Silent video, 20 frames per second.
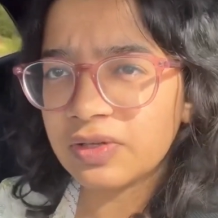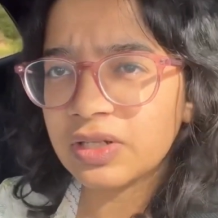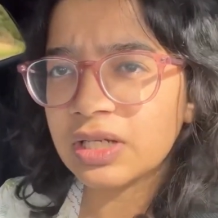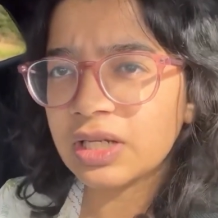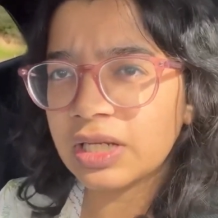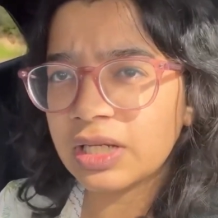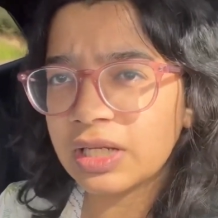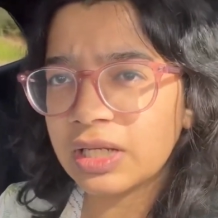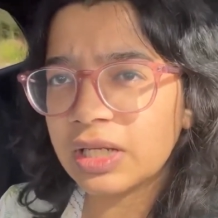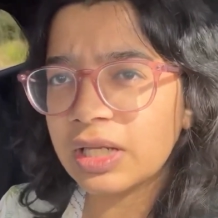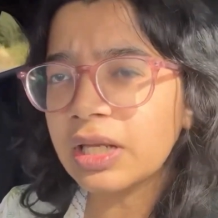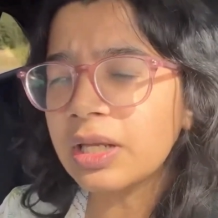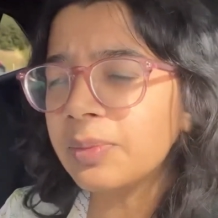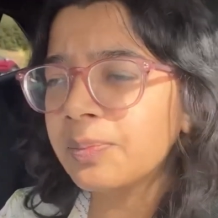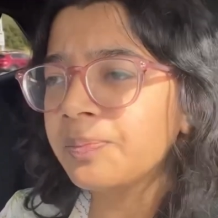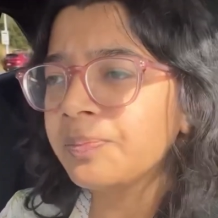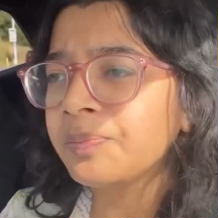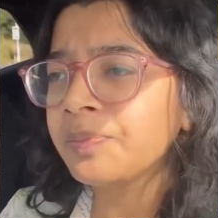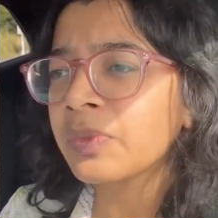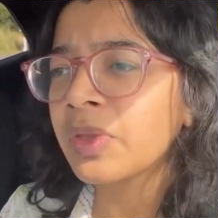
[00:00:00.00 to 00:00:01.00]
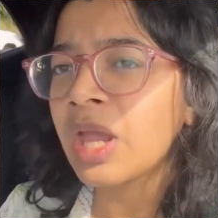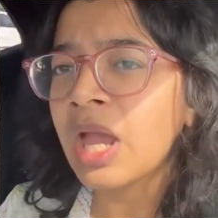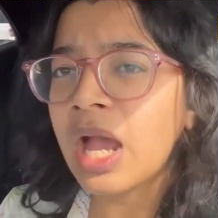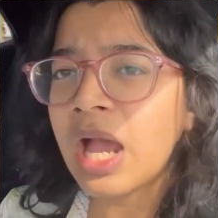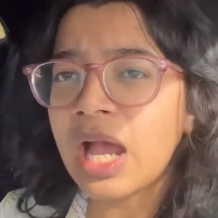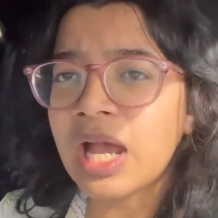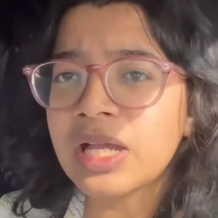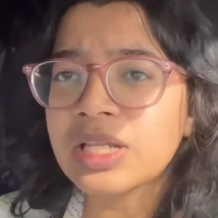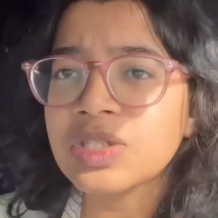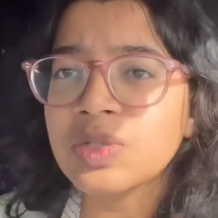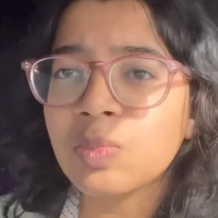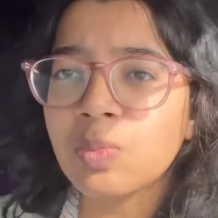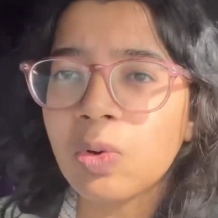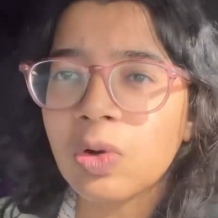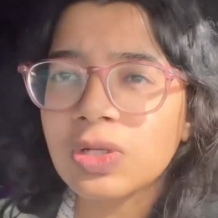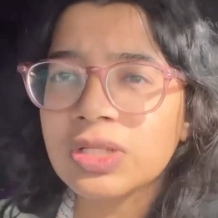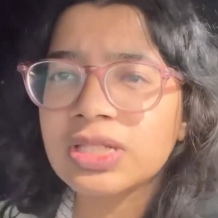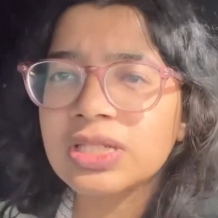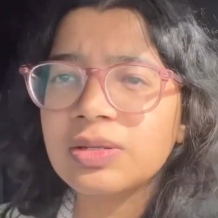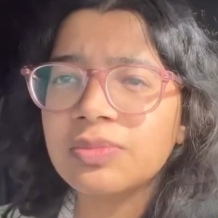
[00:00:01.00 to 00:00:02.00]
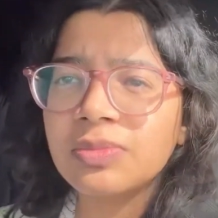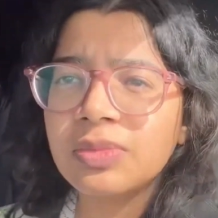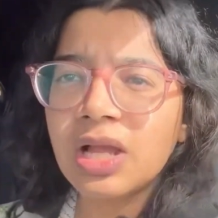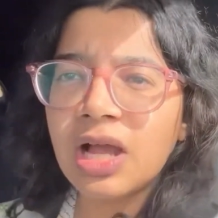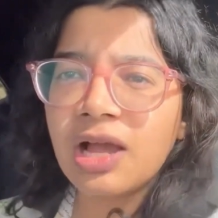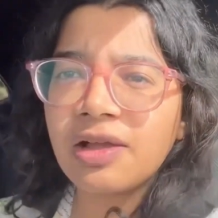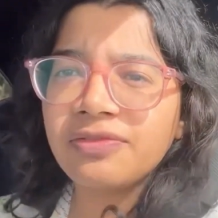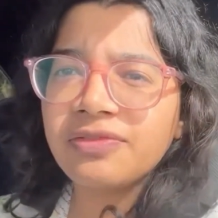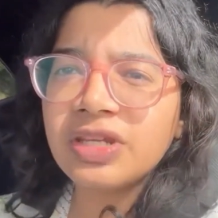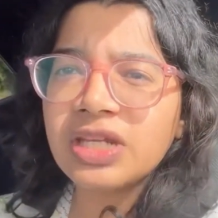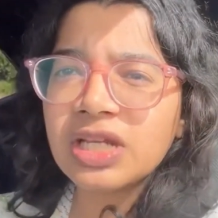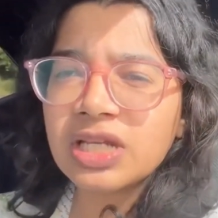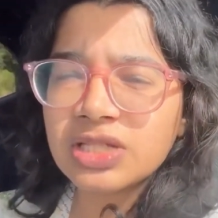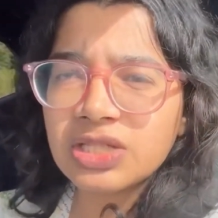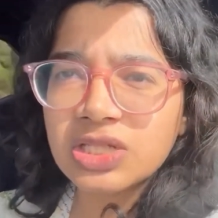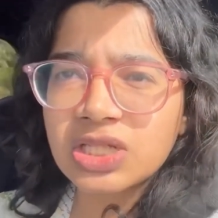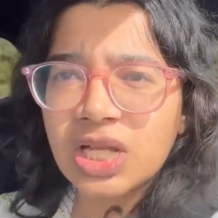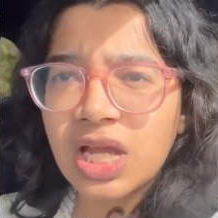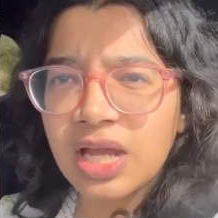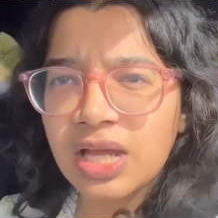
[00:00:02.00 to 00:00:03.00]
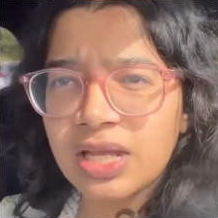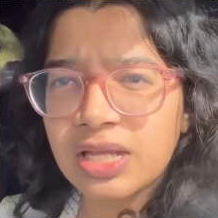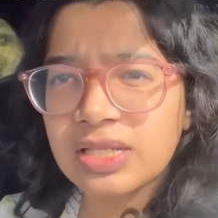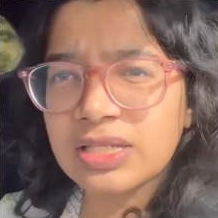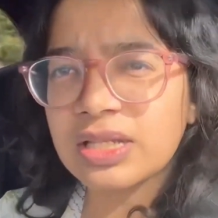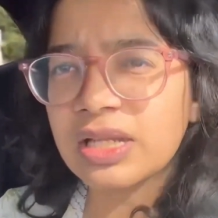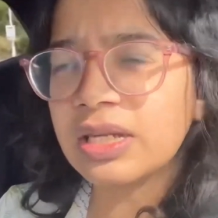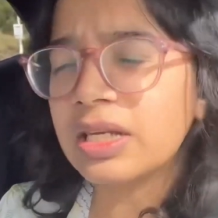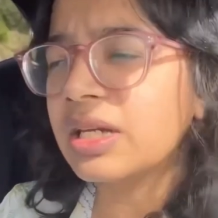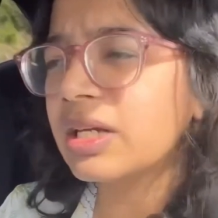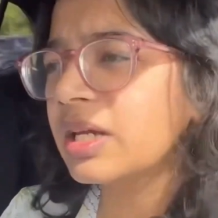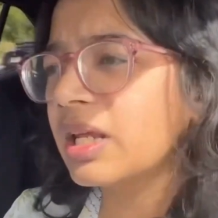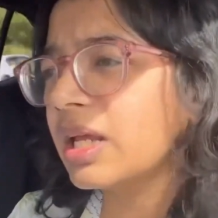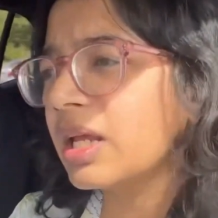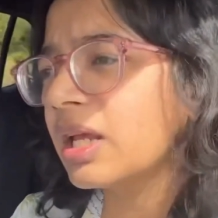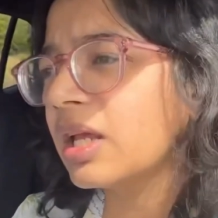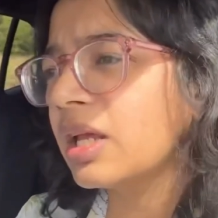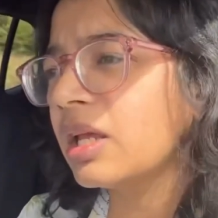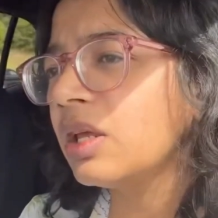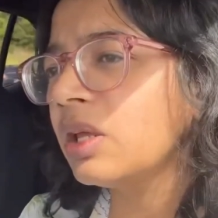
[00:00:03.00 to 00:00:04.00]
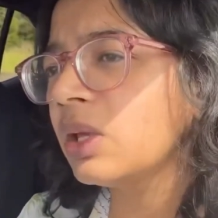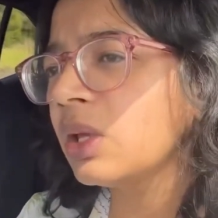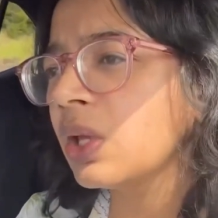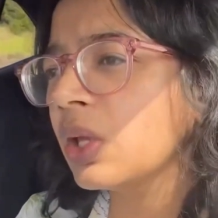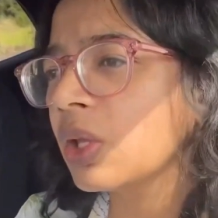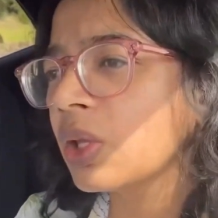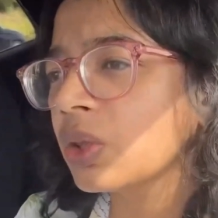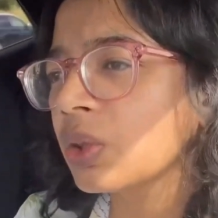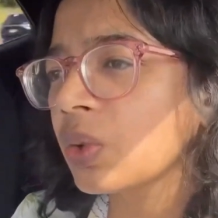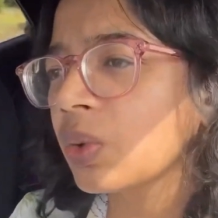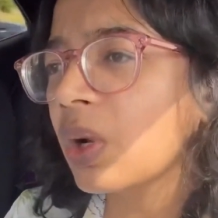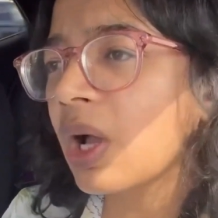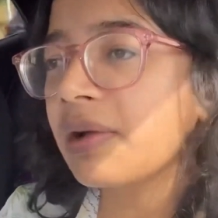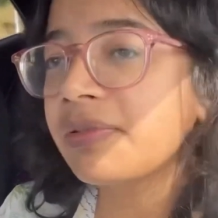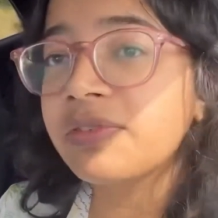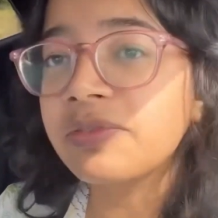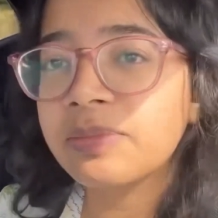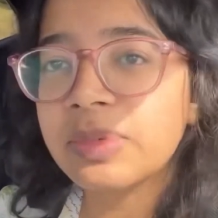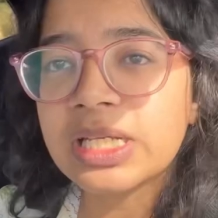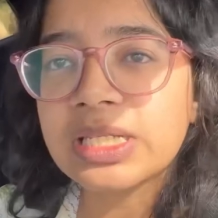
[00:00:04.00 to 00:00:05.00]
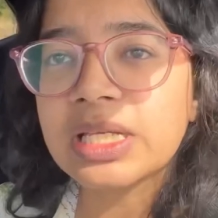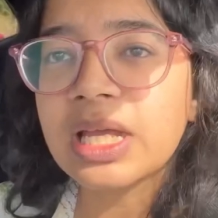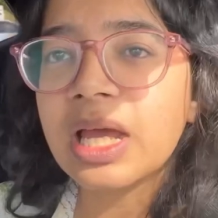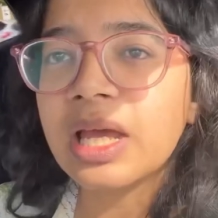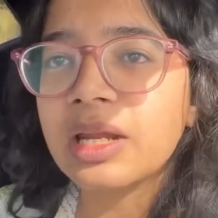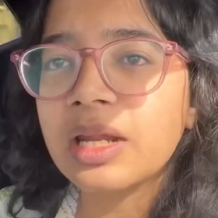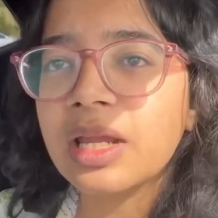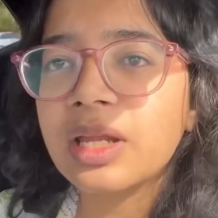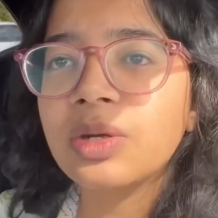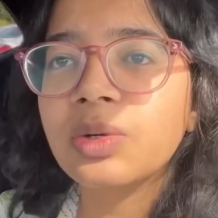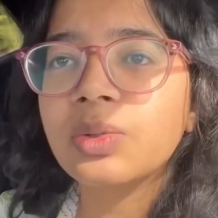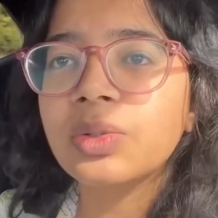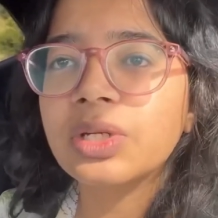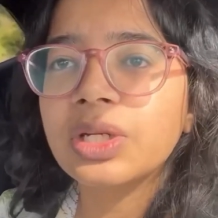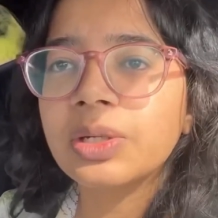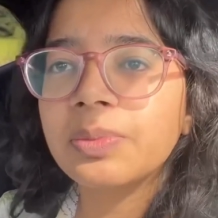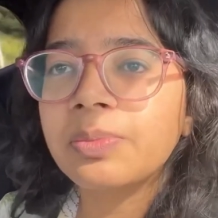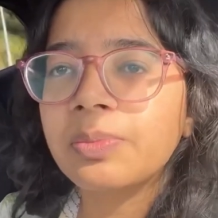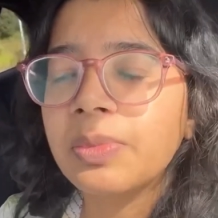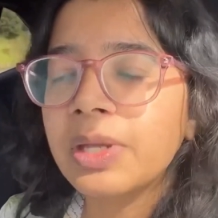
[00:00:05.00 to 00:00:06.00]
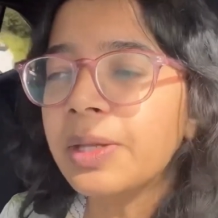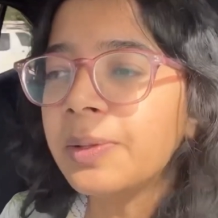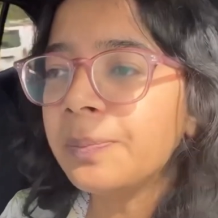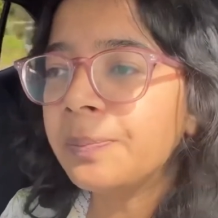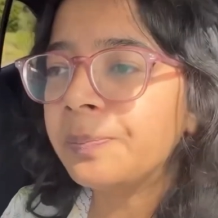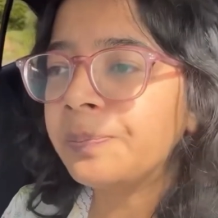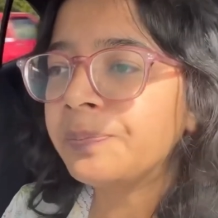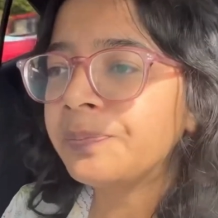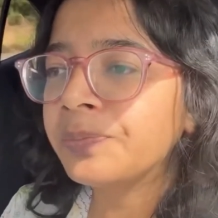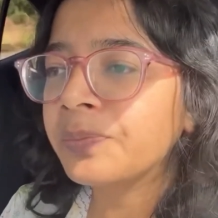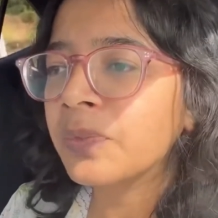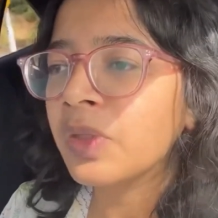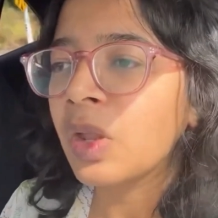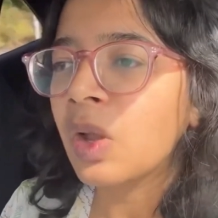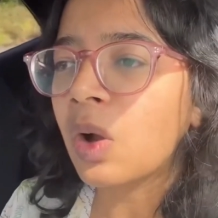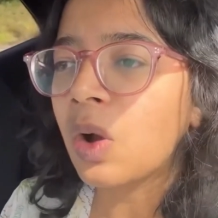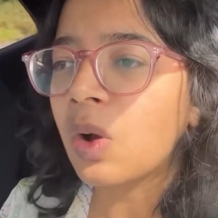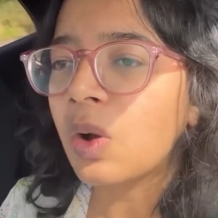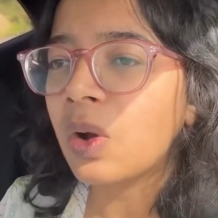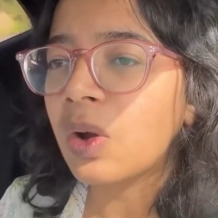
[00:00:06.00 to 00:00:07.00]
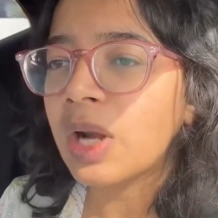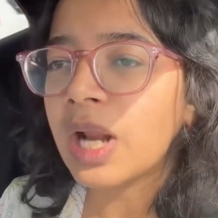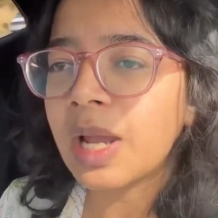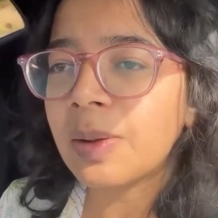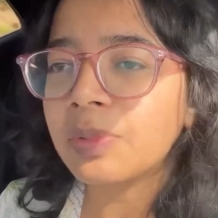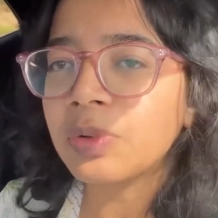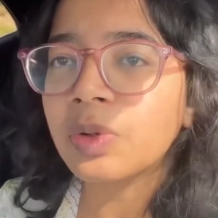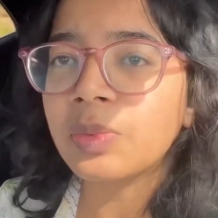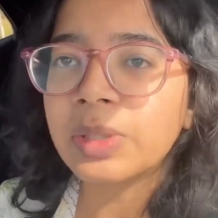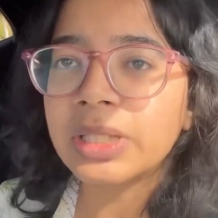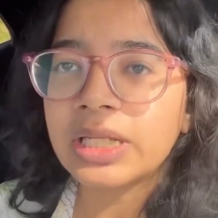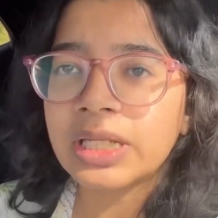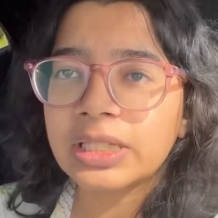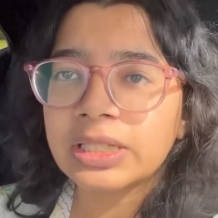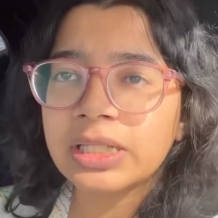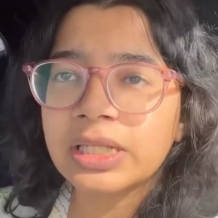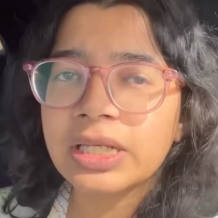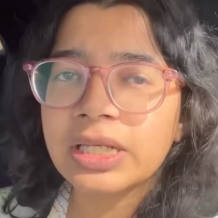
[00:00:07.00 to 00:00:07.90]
So if you are sticking to city driving, a compact car might be all you need. So we have chosen a compact car for our needs.